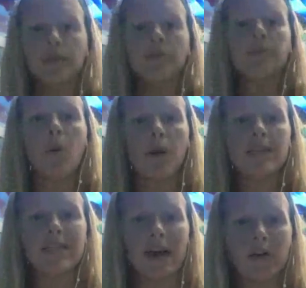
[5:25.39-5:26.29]
can
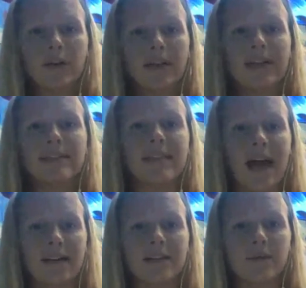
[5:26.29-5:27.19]
point out
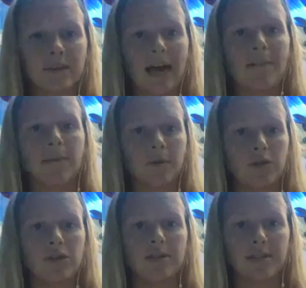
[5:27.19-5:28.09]
exactly where that
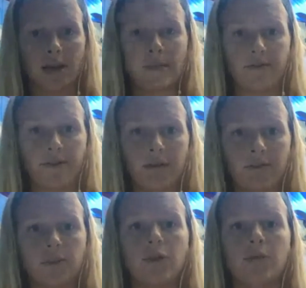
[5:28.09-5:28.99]
pollution is coming from.
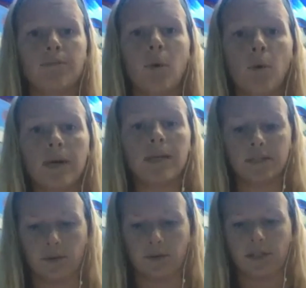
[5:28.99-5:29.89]
So they're point
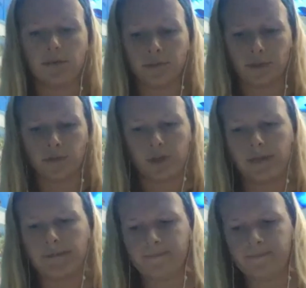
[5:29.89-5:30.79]
source
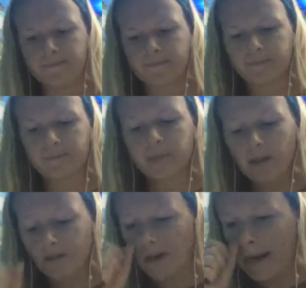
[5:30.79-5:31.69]
pollution.
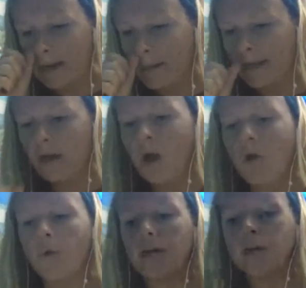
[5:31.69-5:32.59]
Finally,
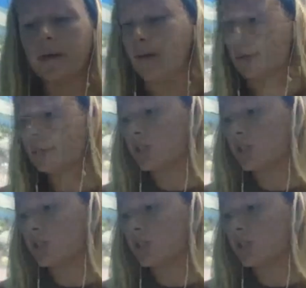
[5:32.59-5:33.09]
we're gonna put a